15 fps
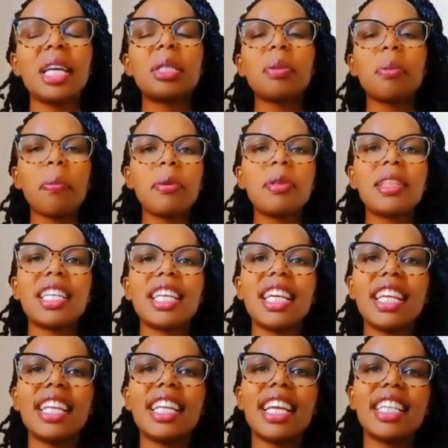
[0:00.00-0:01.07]
to put
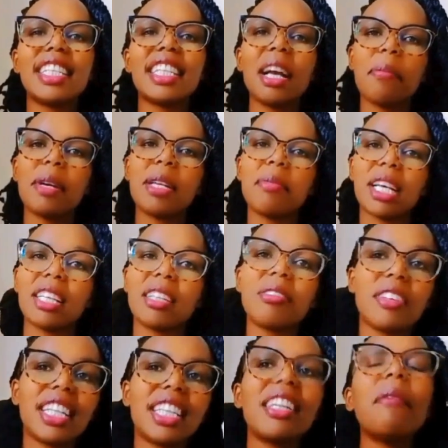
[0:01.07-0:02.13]
in Etica Money Market
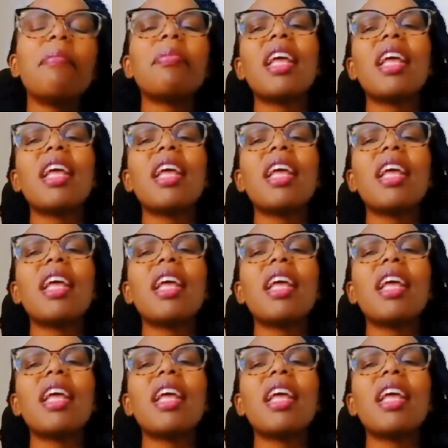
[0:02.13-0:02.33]
Fund.